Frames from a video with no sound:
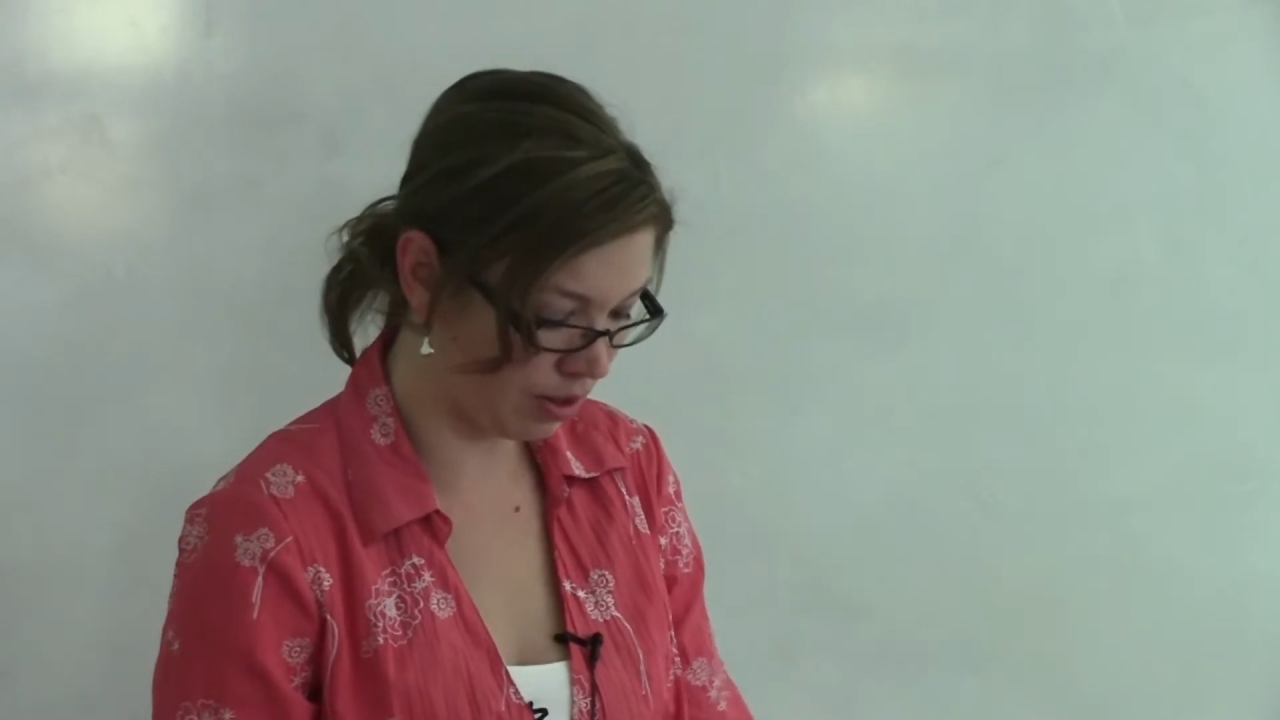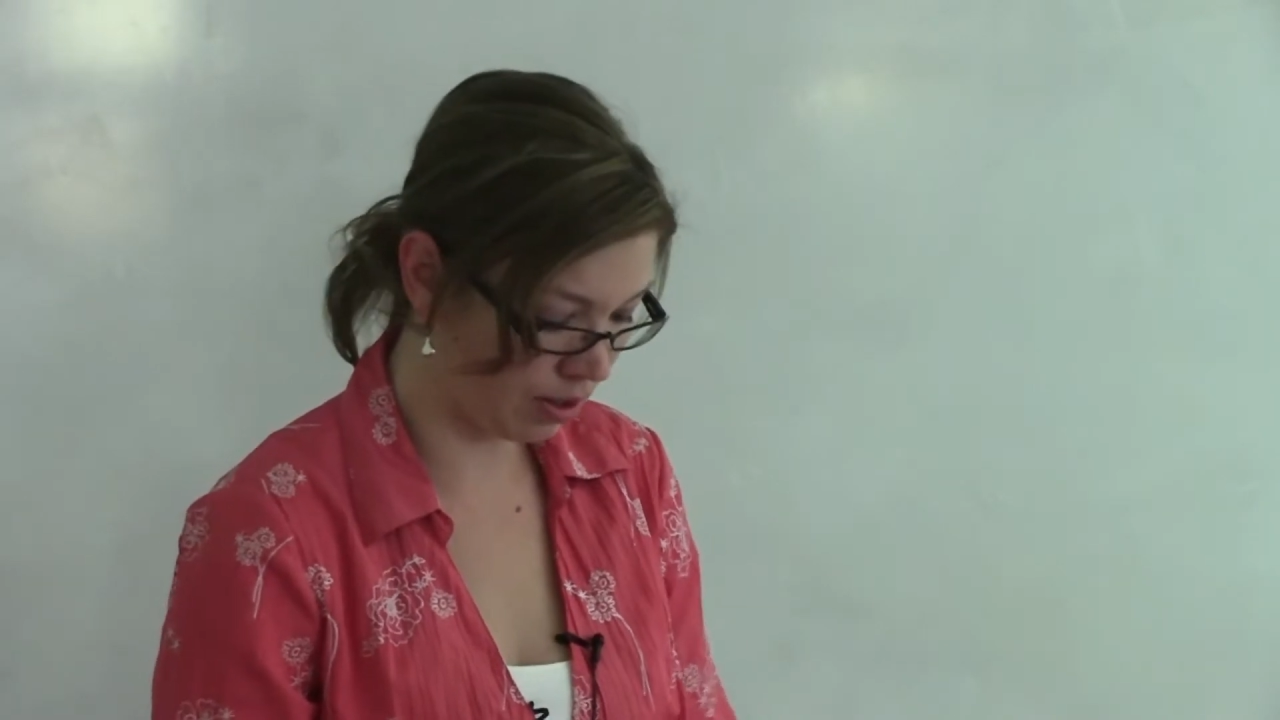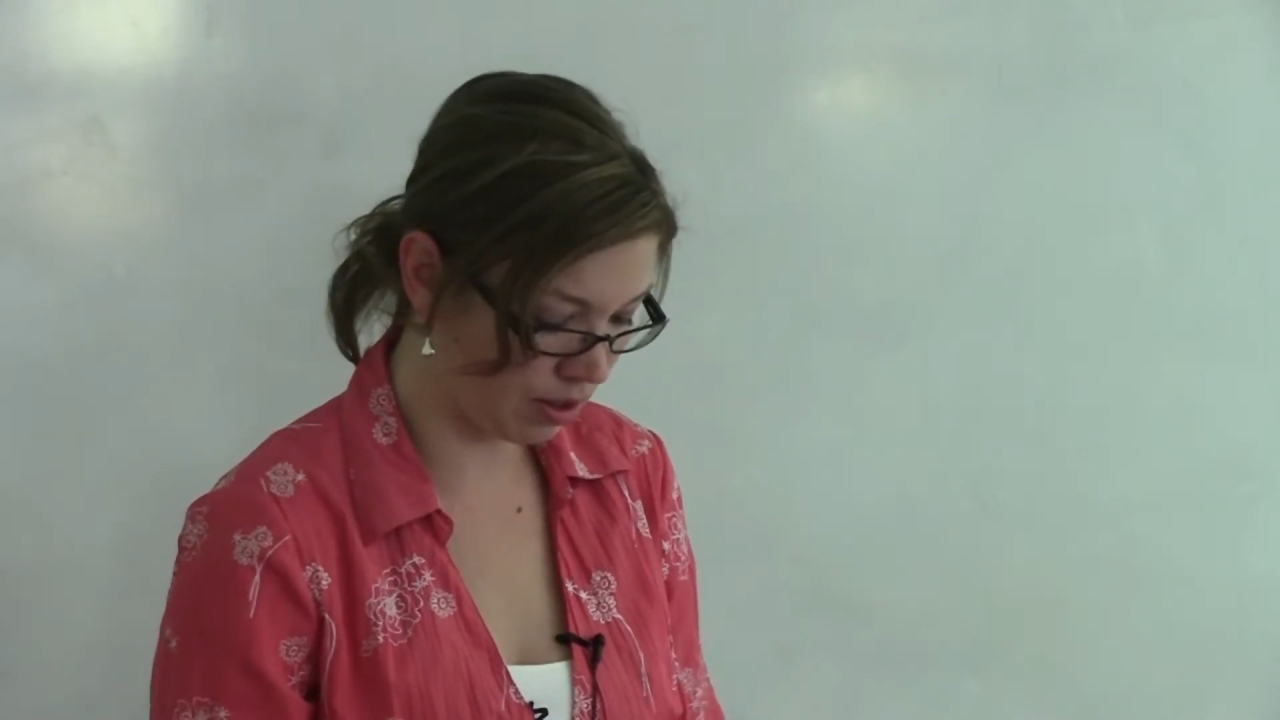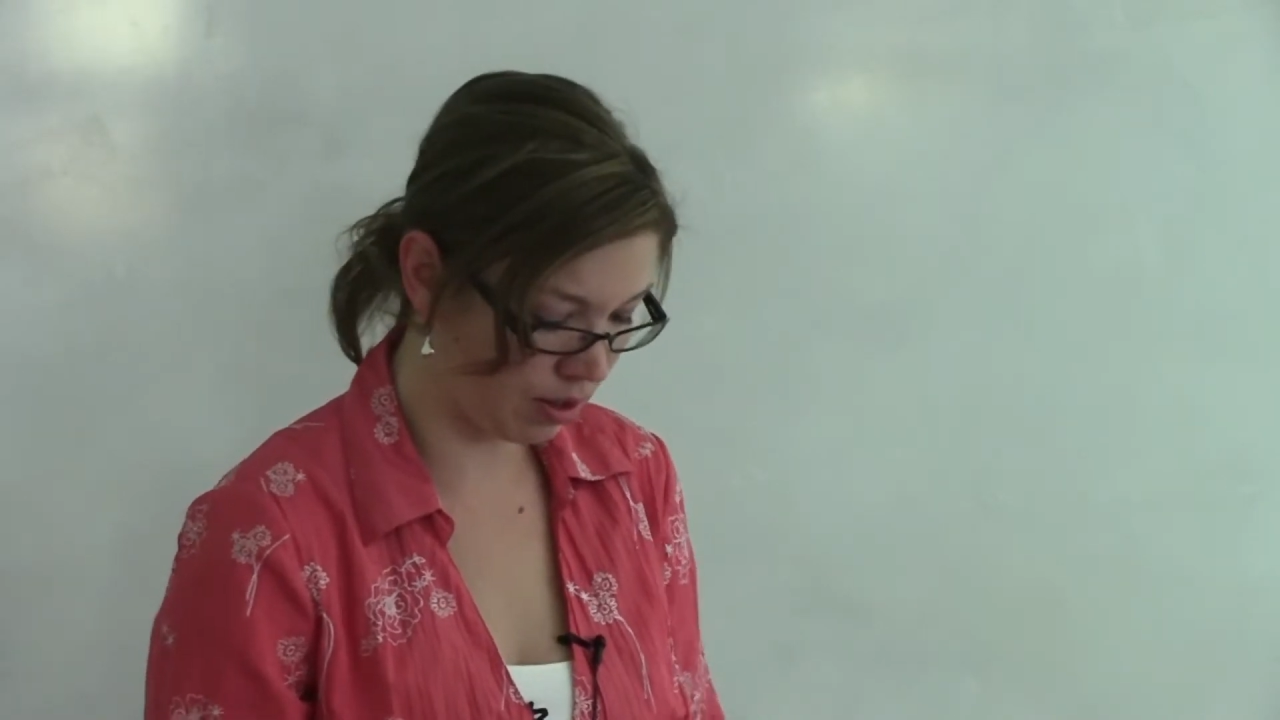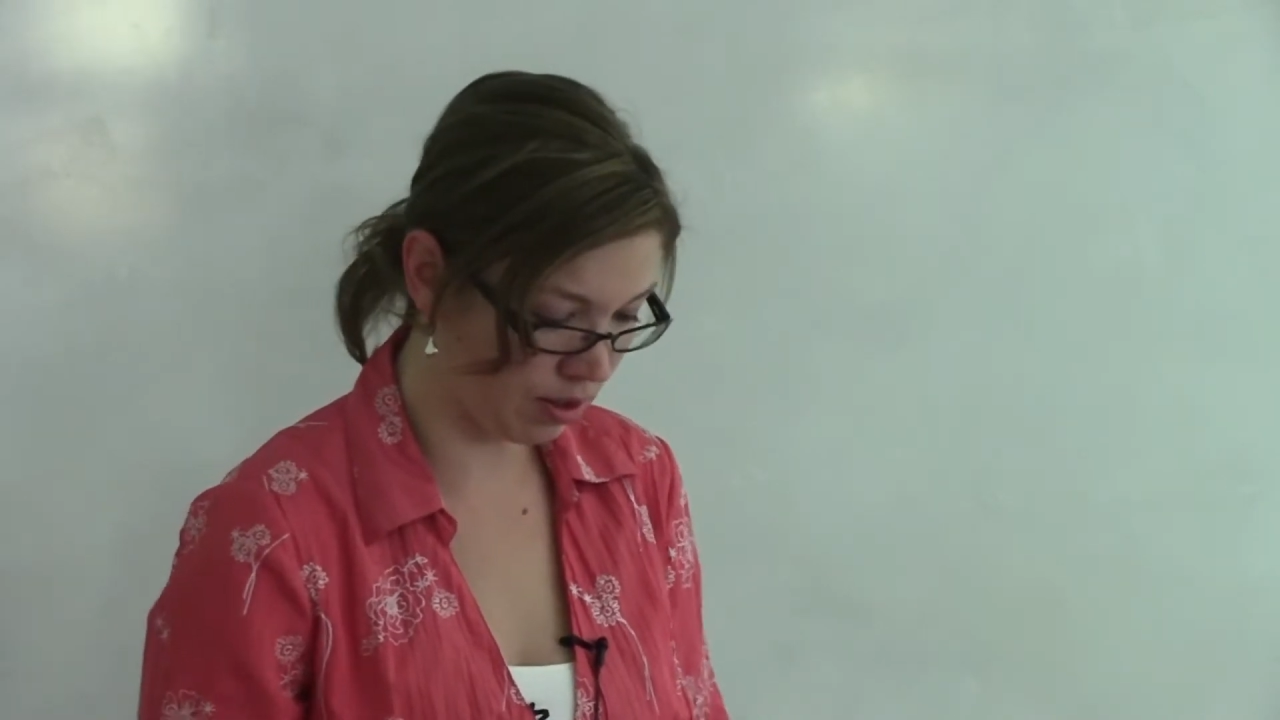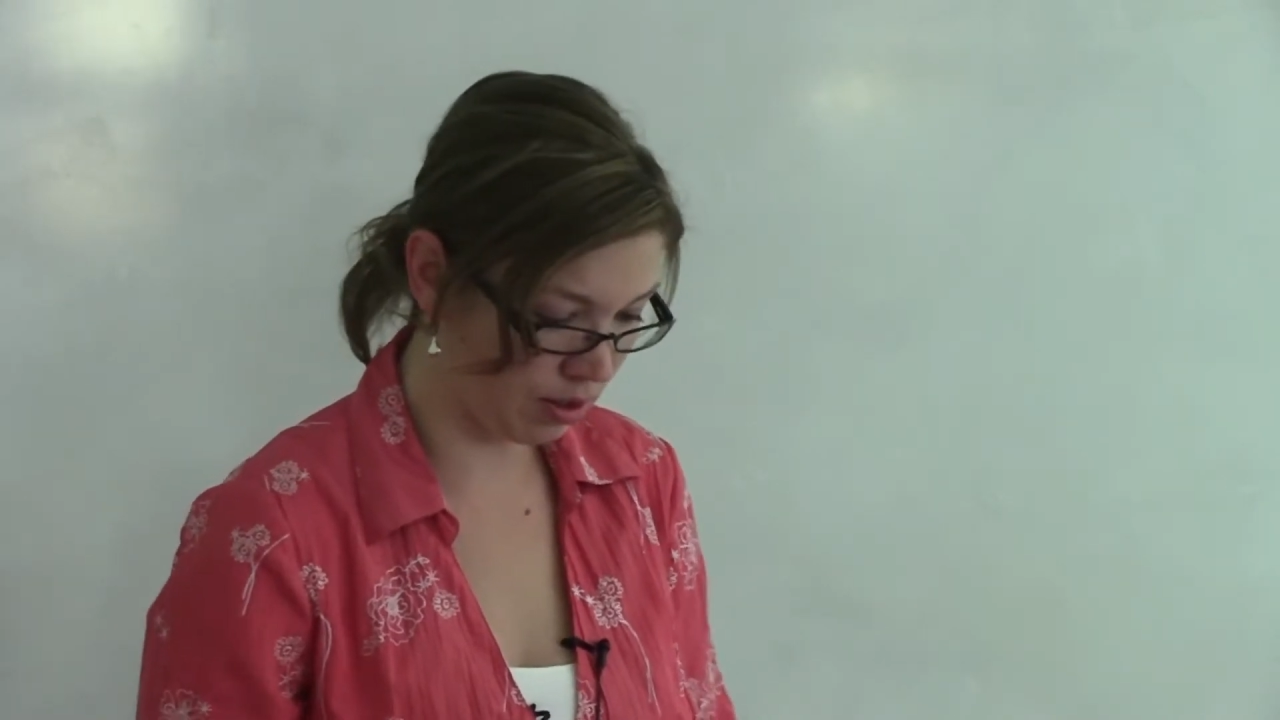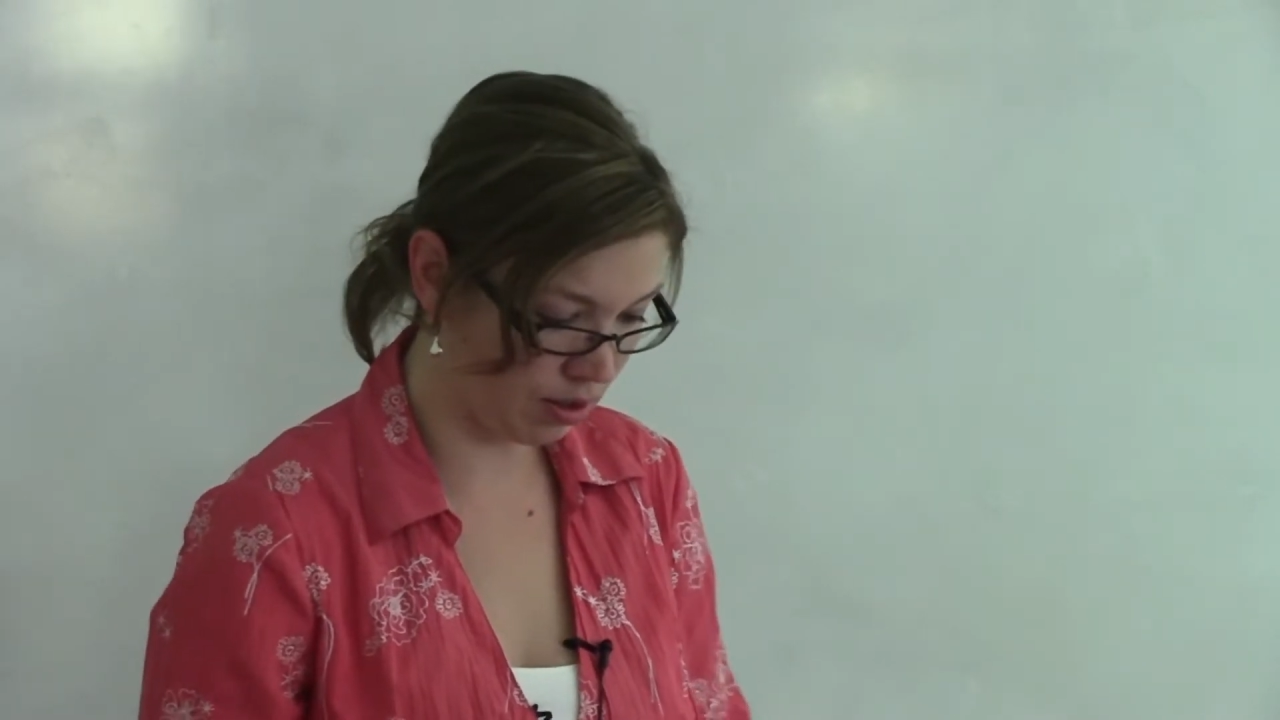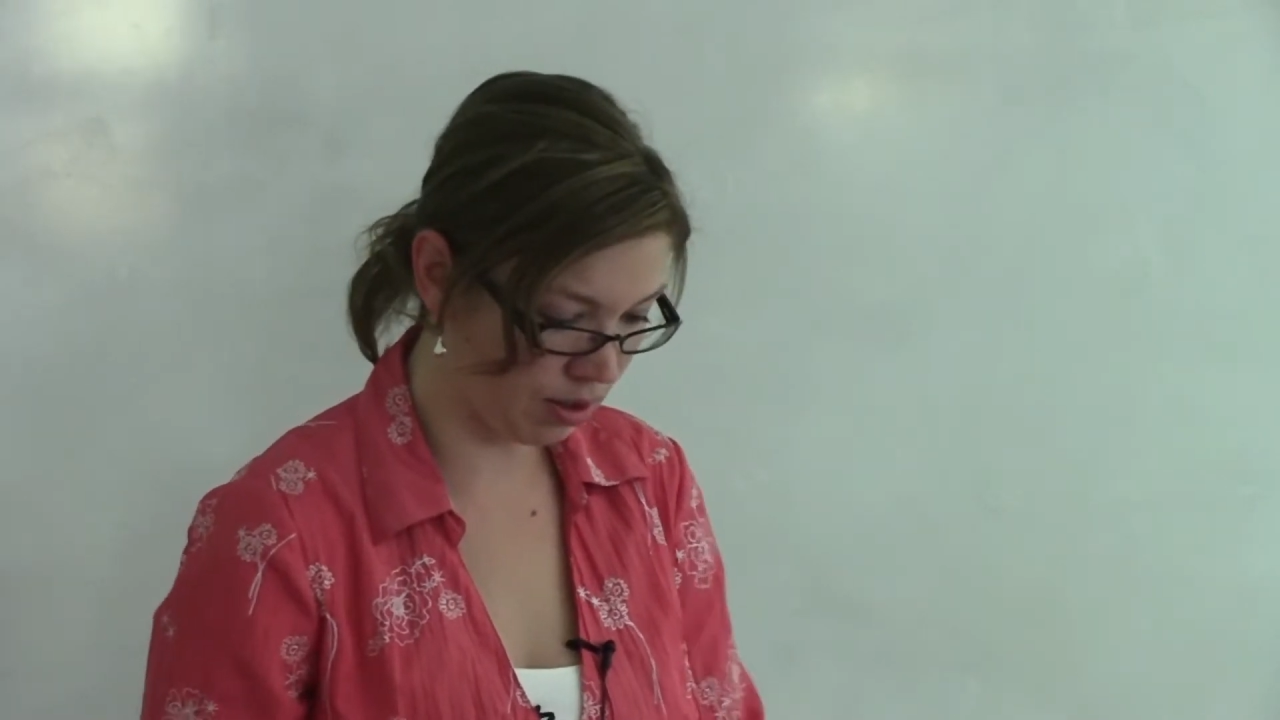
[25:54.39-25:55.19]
the